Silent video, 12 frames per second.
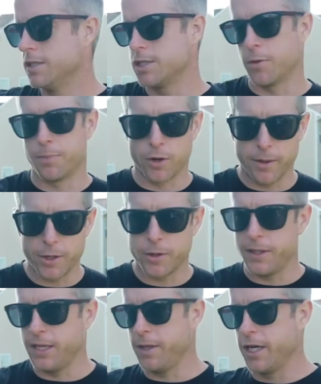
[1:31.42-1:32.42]
It's our perimeter
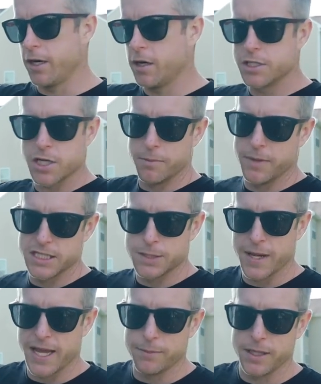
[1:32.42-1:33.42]
beam here. It's our
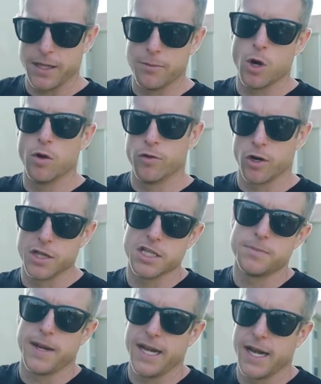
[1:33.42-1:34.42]
mid-span beam over on
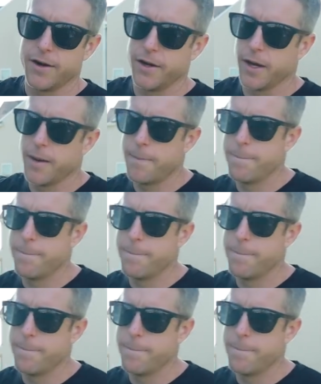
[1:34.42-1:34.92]
this main area.